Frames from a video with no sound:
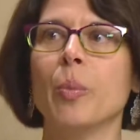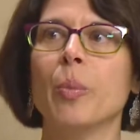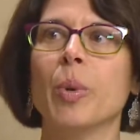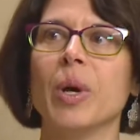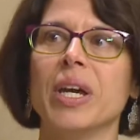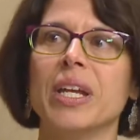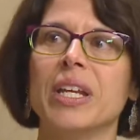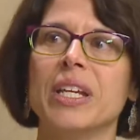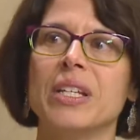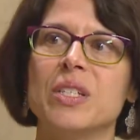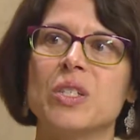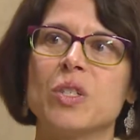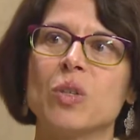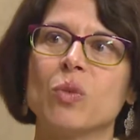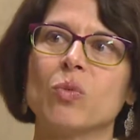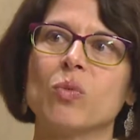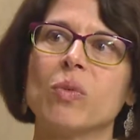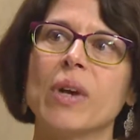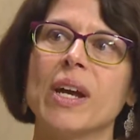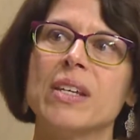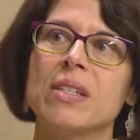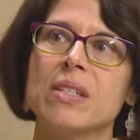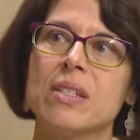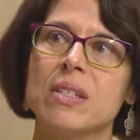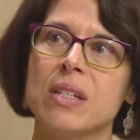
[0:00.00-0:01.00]
But it's the
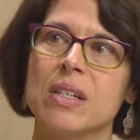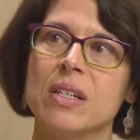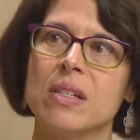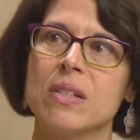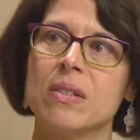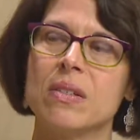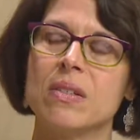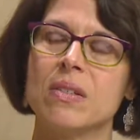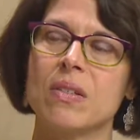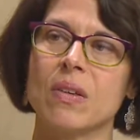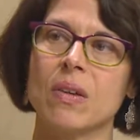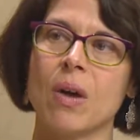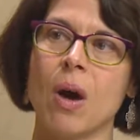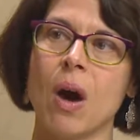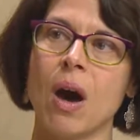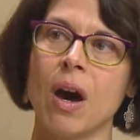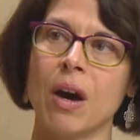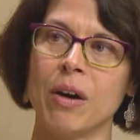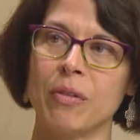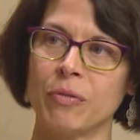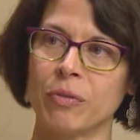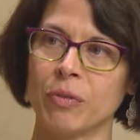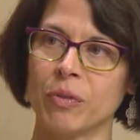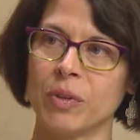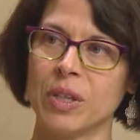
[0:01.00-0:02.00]
residents
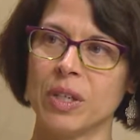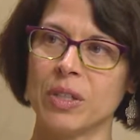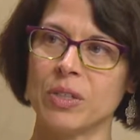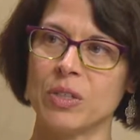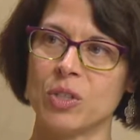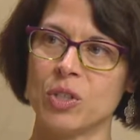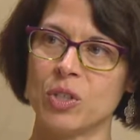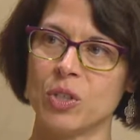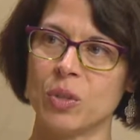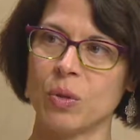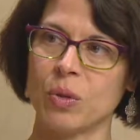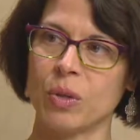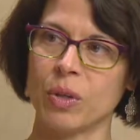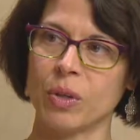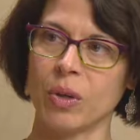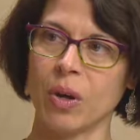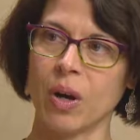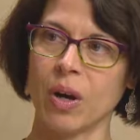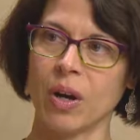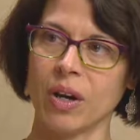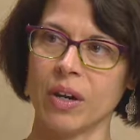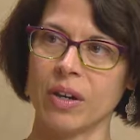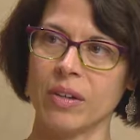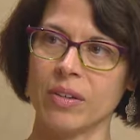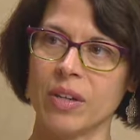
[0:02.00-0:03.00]
offering to show their
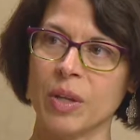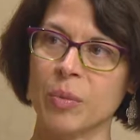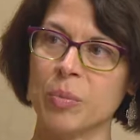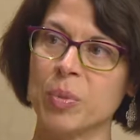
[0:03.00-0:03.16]
art